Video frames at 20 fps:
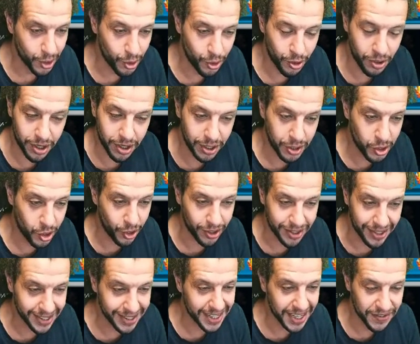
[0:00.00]
No, you're
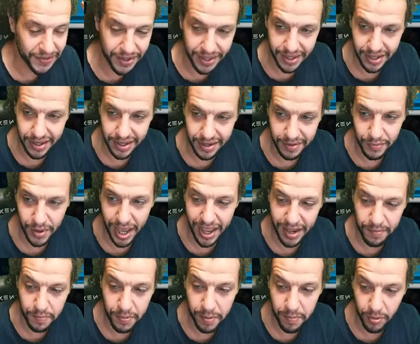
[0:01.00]
not this Kiviki.
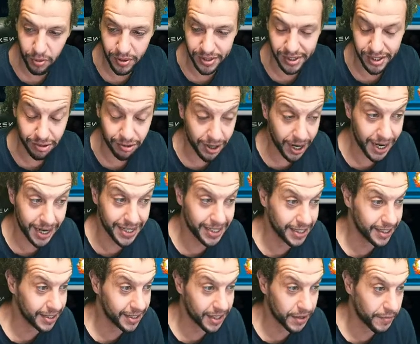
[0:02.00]
Man, Pepper was
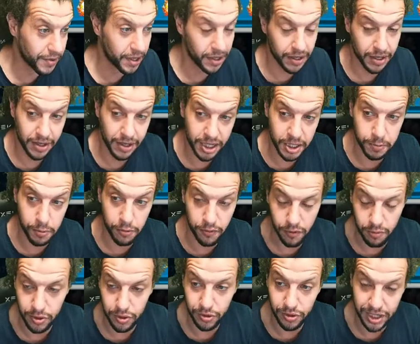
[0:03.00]
crazy this Kiviki. His
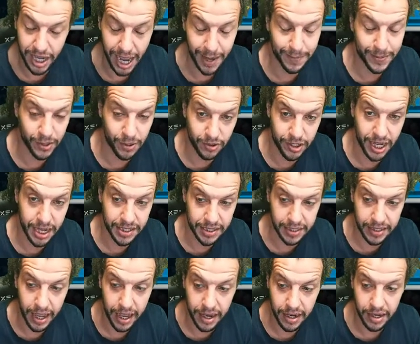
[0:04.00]
performance was absolutely
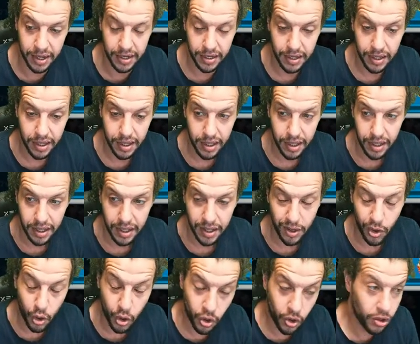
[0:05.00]
outstanding.
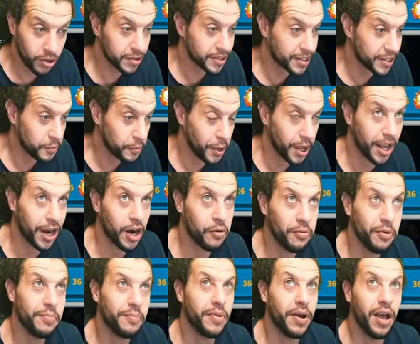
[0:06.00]
Honestly, man, I
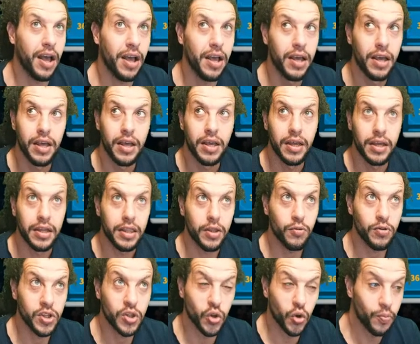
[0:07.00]
remember
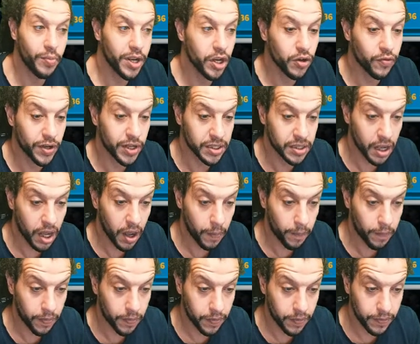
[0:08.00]
there was not many of us
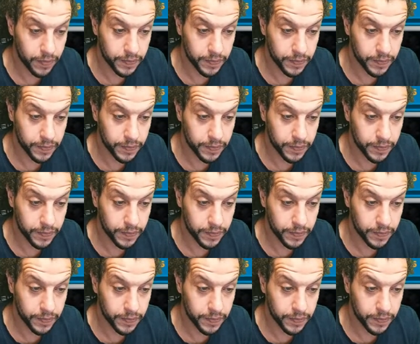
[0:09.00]
up.